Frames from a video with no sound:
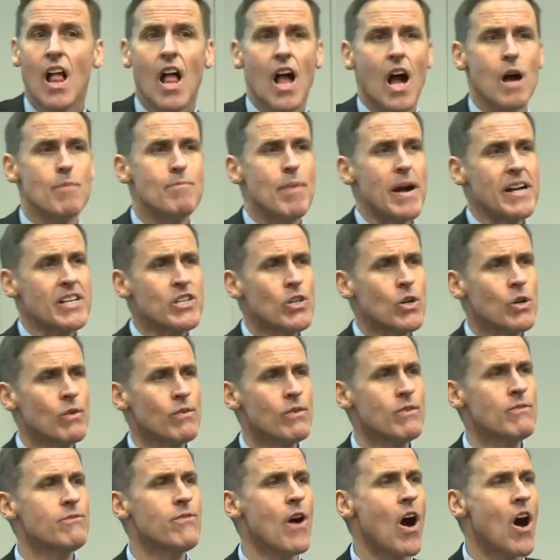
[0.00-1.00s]
A Bachelor of
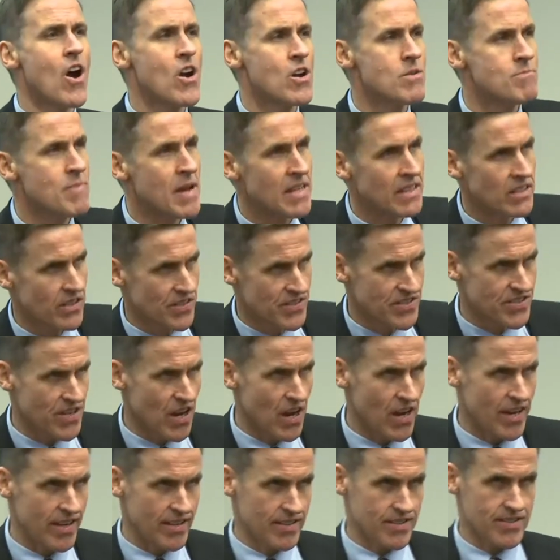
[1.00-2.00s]
Environmental
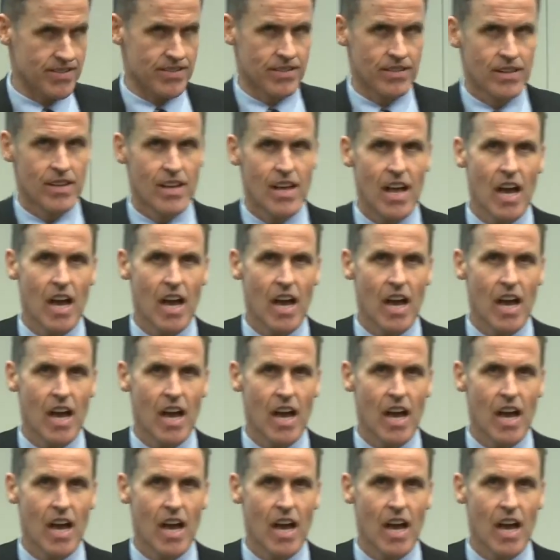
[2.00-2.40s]
Science,